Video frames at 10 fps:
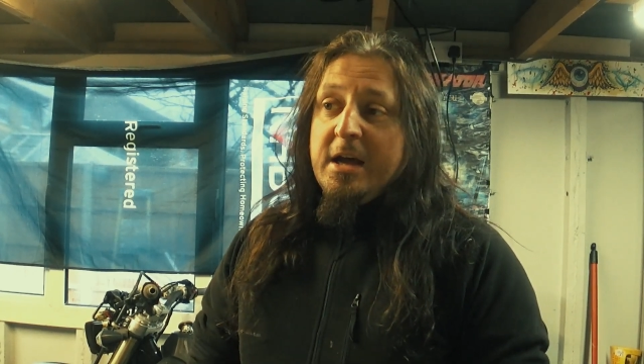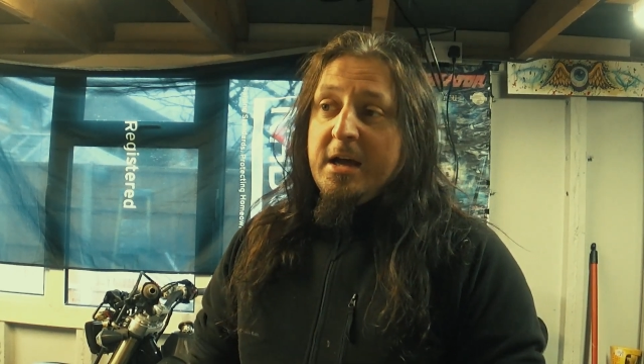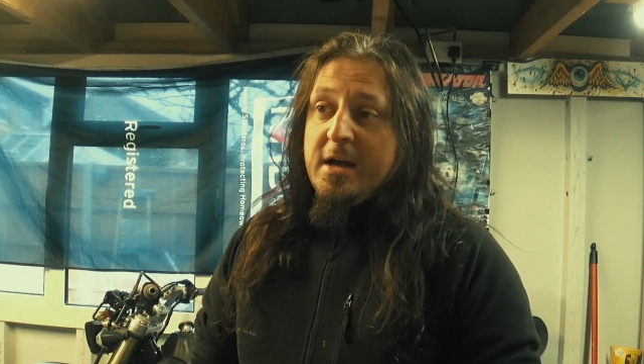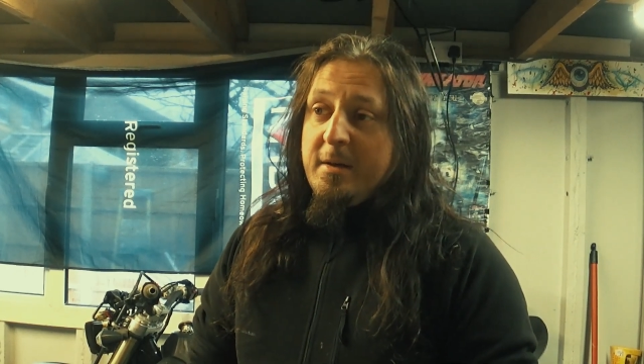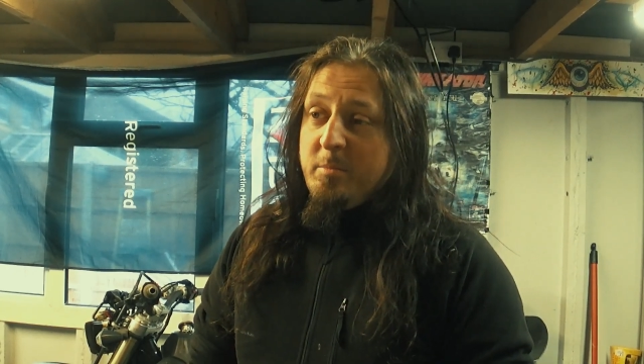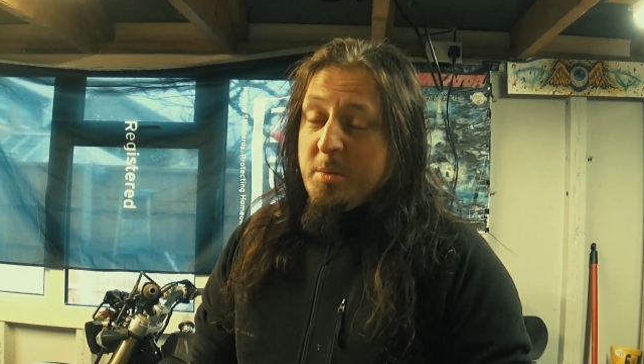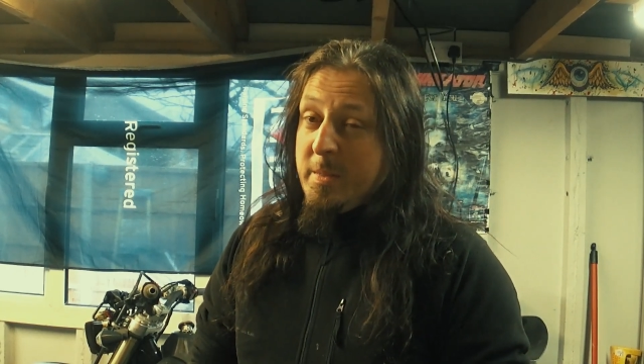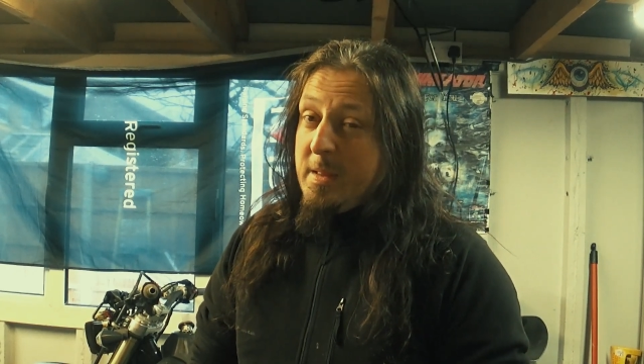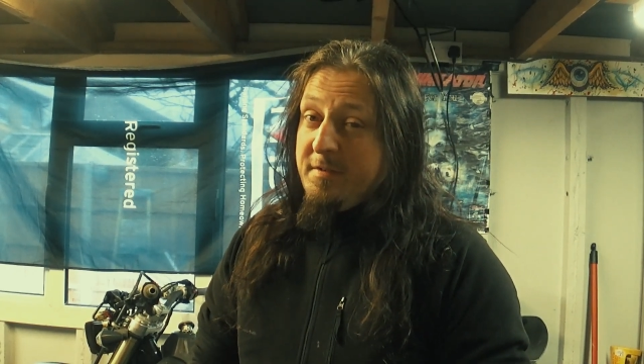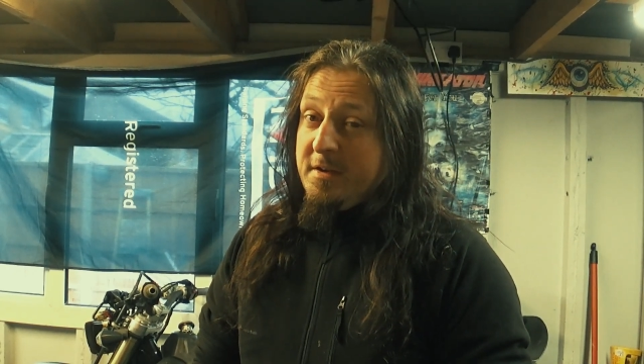
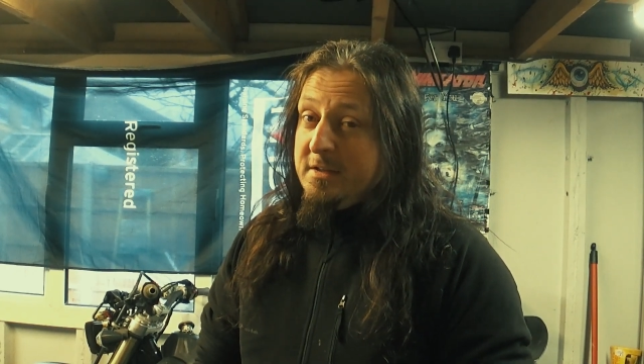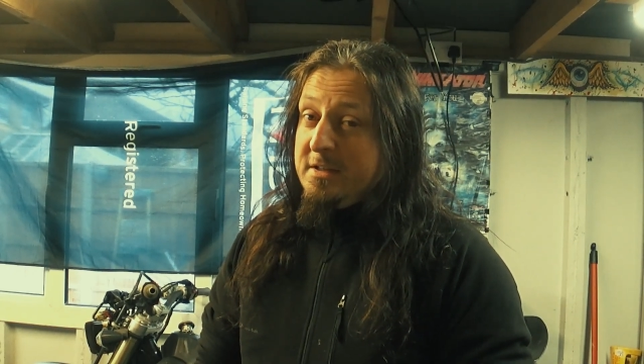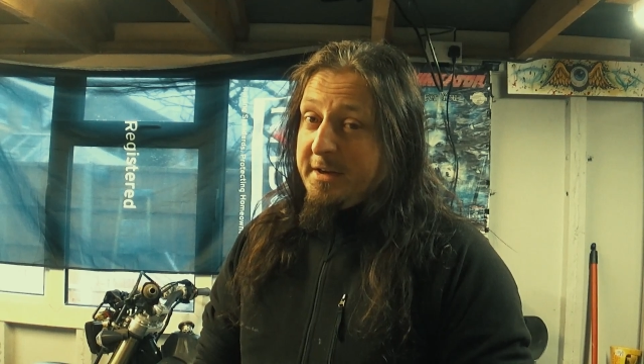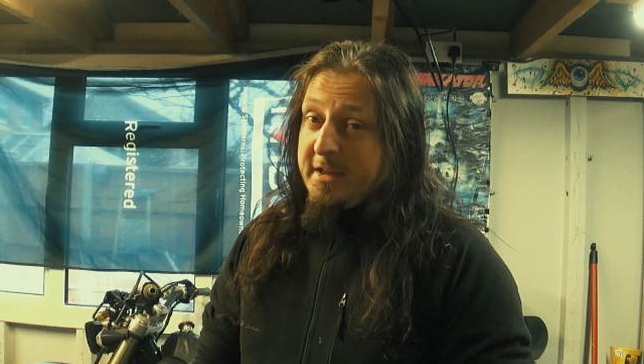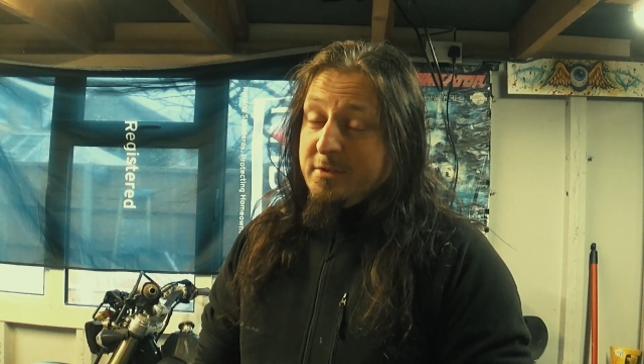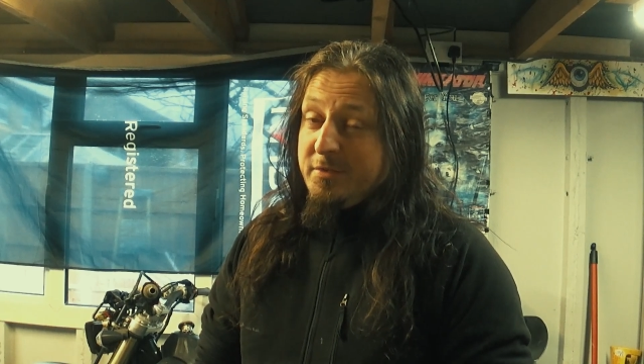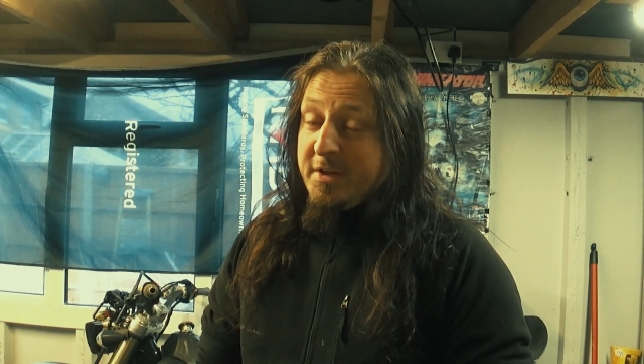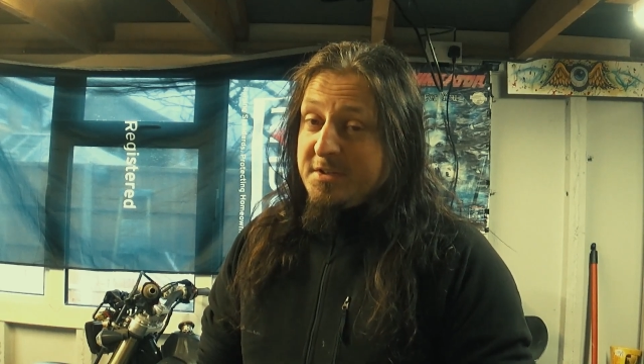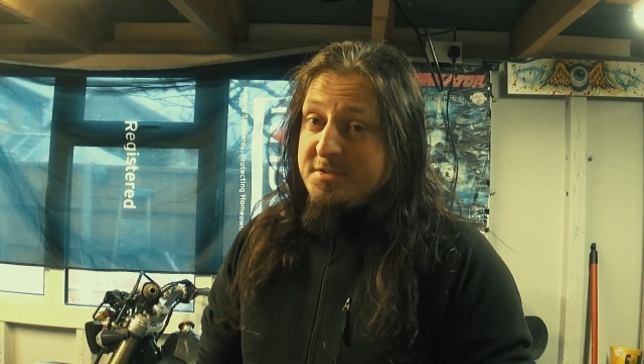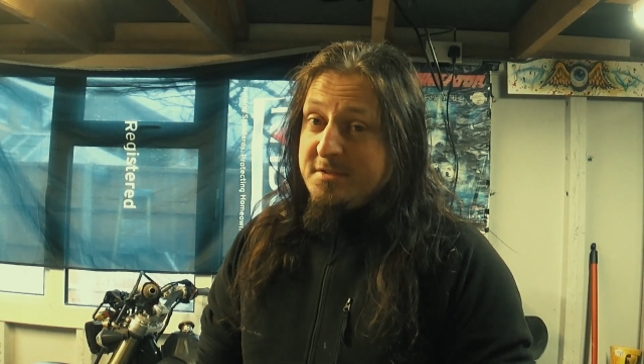but nothing that I cannot
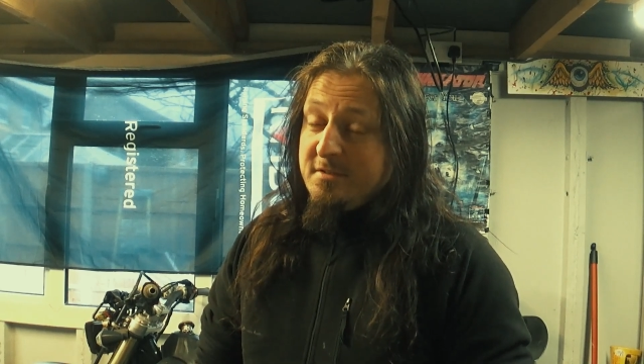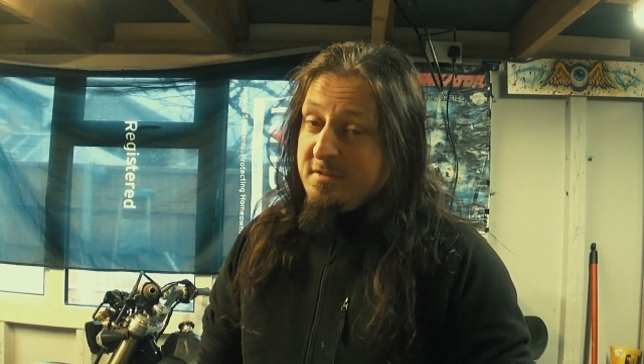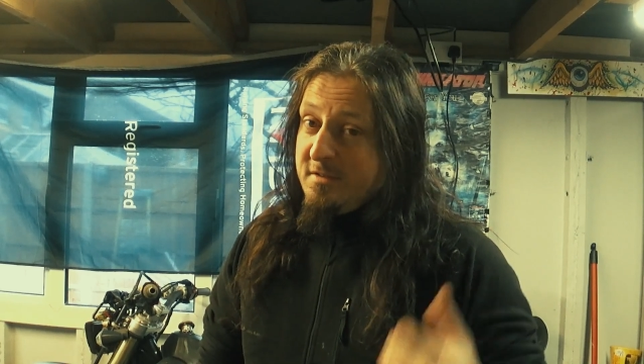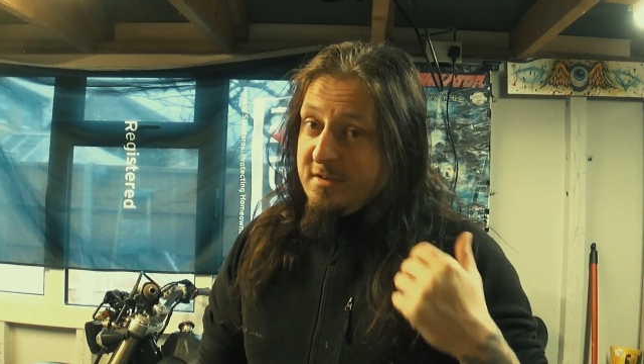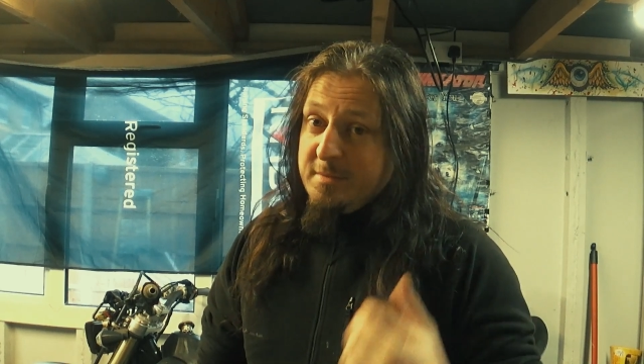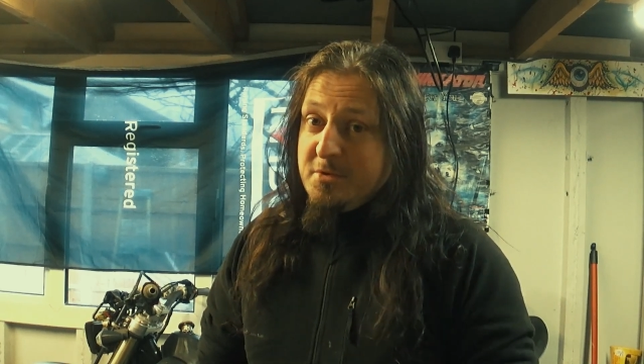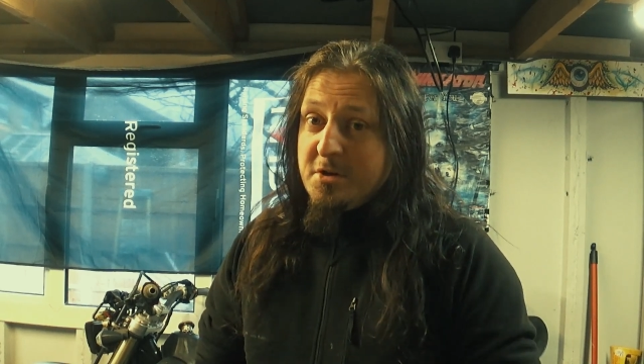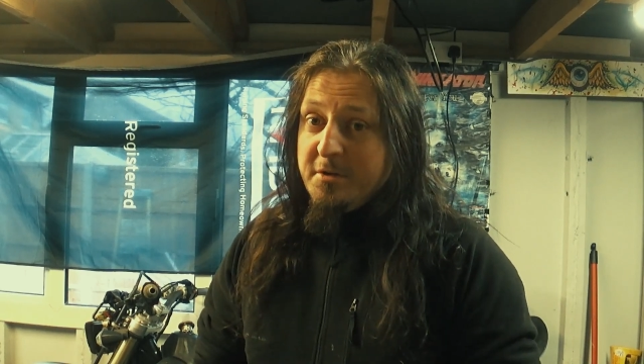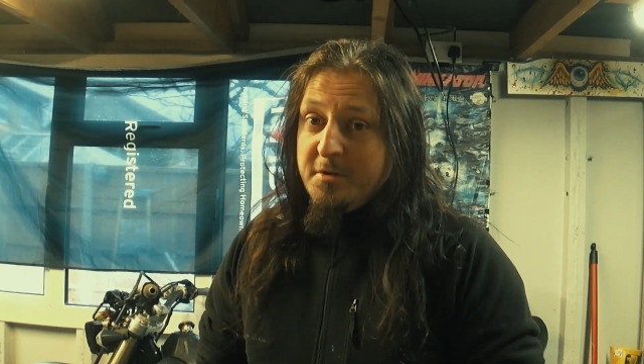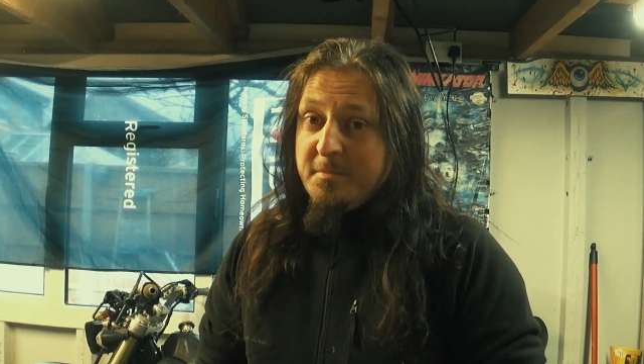fix. Let me
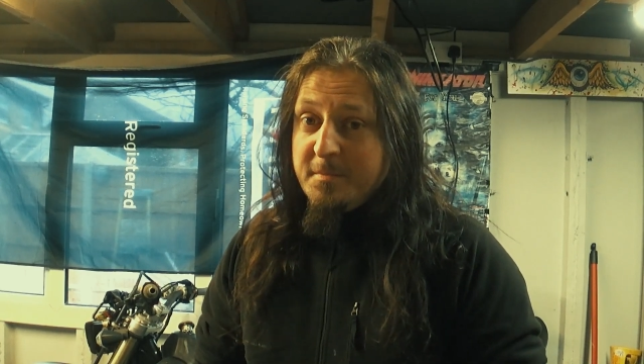show you.